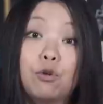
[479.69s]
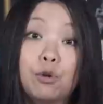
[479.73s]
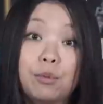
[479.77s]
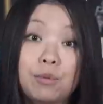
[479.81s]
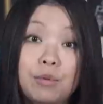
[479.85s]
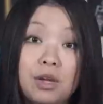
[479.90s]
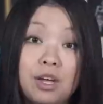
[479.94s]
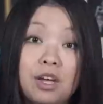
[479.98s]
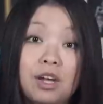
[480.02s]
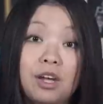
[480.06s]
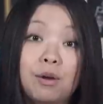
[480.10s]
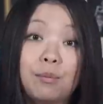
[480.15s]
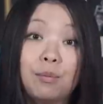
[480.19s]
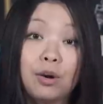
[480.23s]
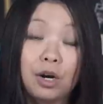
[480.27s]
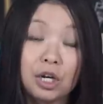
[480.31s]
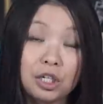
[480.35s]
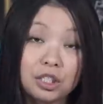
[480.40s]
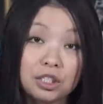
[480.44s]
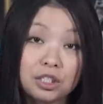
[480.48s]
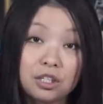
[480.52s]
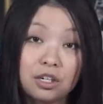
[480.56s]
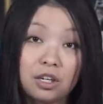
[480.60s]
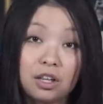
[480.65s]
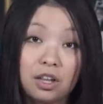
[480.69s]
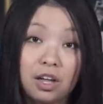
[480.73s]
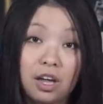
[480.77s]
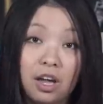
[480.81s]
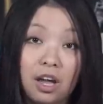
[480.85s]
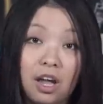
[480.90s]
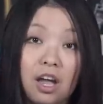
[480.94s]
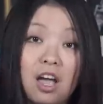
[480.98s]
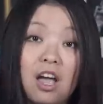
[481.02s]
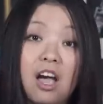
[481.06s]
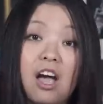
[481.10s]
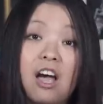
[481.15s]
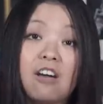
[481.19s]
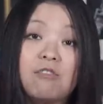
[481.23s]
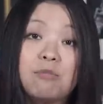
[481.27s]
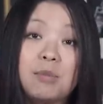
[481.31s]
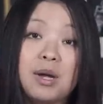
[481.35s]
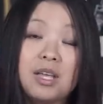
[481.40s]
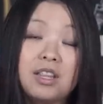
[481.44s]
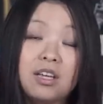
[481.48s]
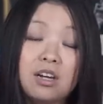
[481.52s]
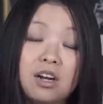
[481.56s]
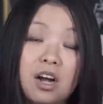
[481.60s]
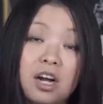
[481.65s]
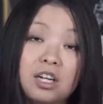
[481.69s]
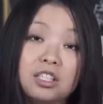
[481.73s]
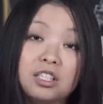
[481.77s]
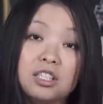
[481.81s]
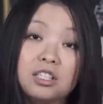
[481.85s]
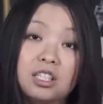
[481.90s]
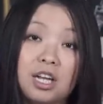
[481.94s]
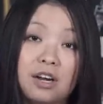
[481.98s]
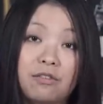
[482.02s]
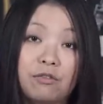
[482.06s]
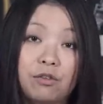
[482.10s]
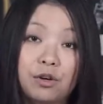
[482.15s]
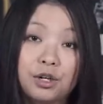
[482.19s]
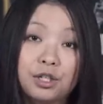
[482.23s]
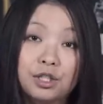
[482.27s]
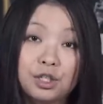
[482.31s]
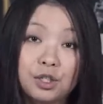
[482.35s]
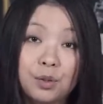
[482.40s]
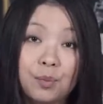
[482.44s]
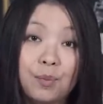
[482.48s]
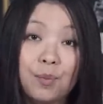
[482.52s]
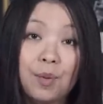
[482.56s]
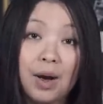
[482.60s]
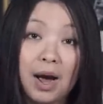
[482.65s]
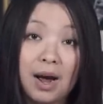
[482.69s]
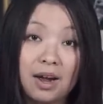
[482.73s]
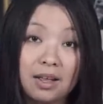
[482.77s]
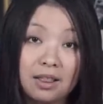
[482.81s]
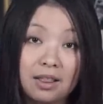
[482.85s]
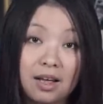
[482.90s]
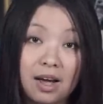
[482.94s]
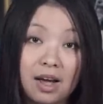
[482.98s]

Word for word: For me, personally, I've made the conscious effort to buy